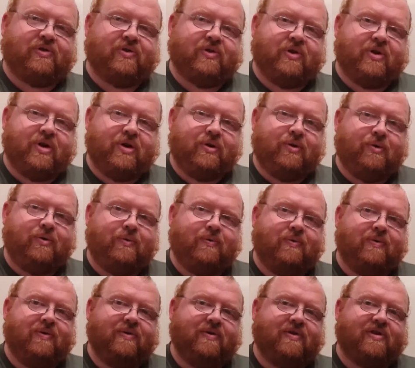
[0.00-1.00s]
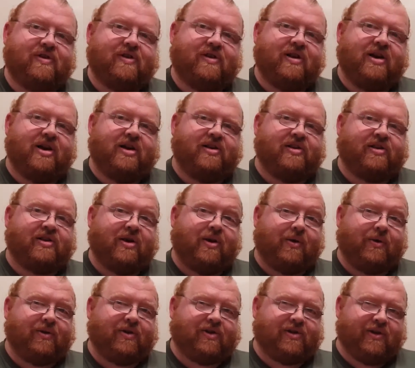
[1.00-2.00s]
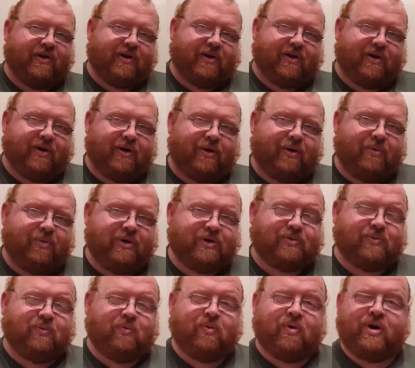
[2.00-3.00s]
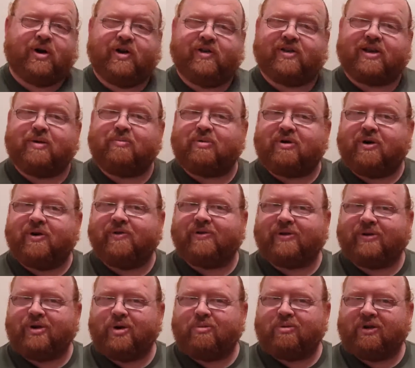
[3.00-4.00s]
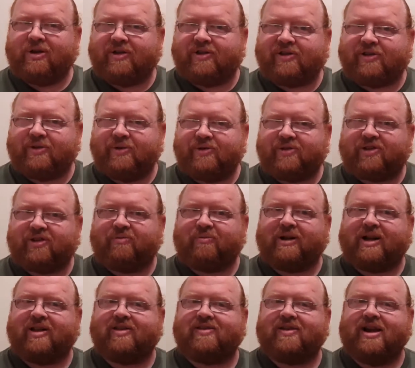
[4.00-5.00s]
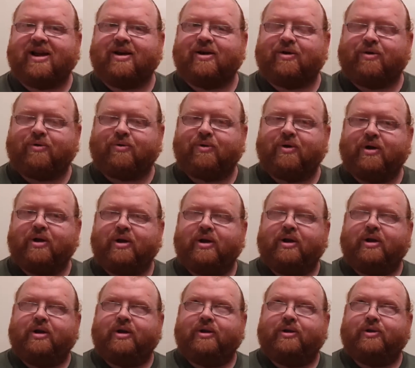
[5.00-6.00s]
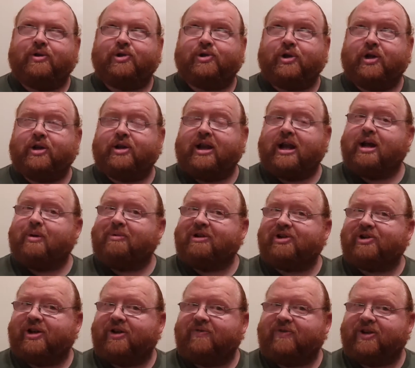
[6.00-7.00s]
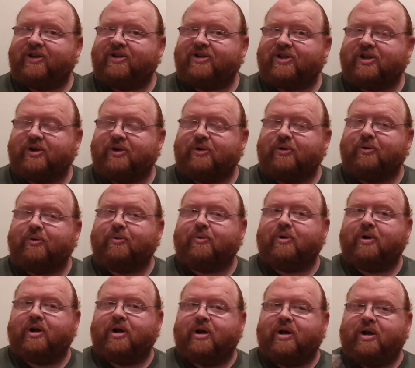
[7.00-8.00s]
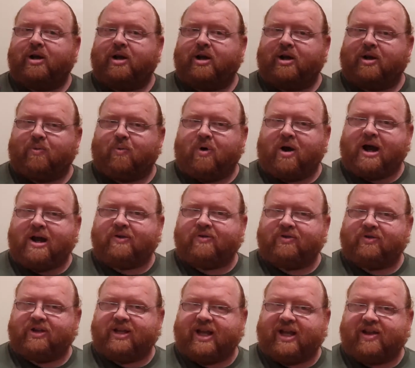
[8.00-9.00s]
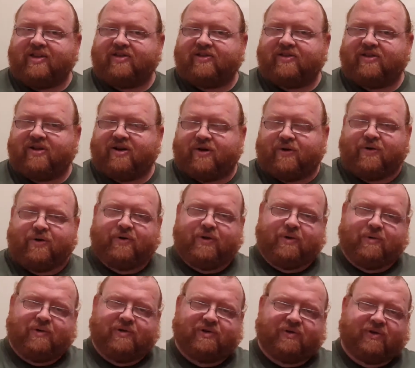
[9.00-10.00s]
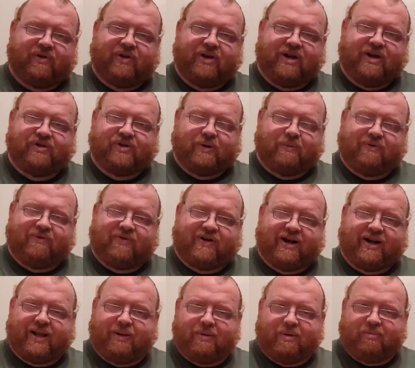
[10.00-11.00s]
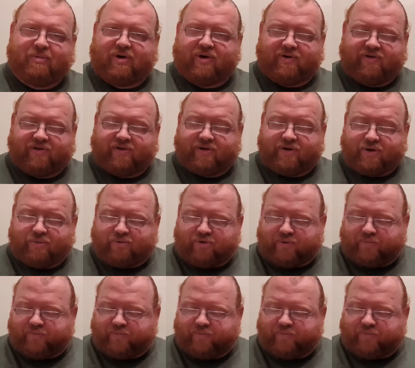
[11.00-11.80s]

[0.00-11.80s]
Dragoons Assault Star, which was a Barnes & Noble exclusive, but should now be shifted to wide release, although there wasn't really any trouble finding them at Barnes & Noble.